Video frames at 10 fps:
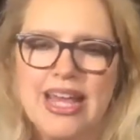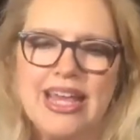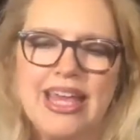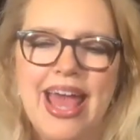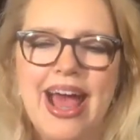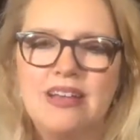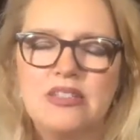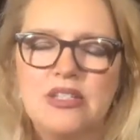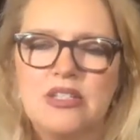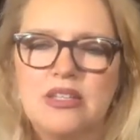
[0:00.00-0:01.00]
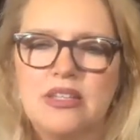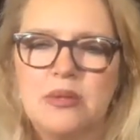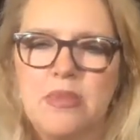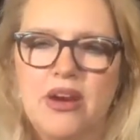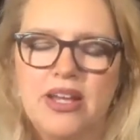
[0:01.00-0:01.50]
He asked that
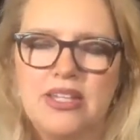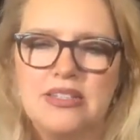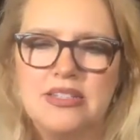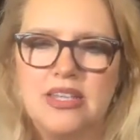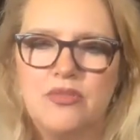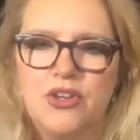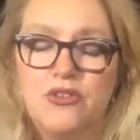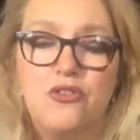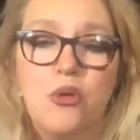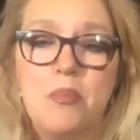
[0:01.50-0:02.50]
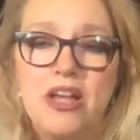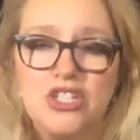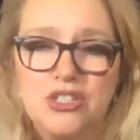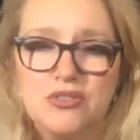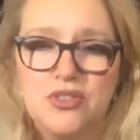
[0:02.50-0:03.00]
Americans give their full
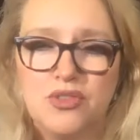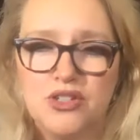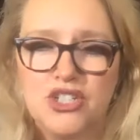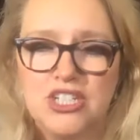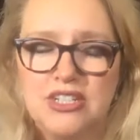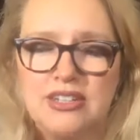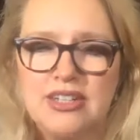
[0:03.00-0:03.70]
measure of devotion.